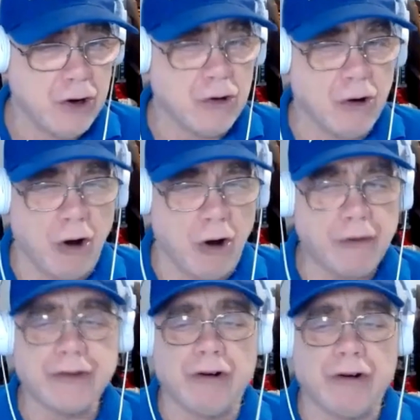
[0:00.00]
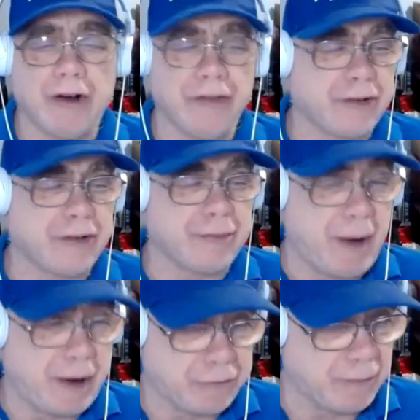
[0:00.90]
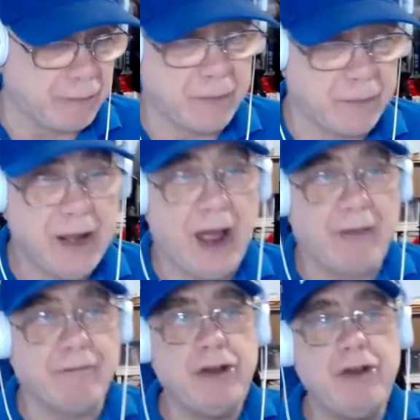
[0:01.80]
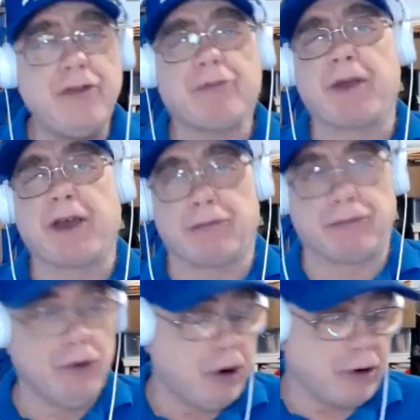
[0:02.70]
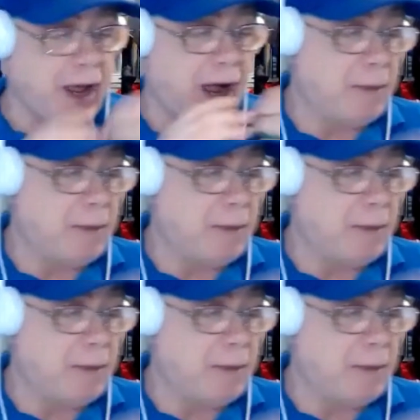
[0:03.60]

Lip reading: who are also on the spectrum. And we do this because, okay,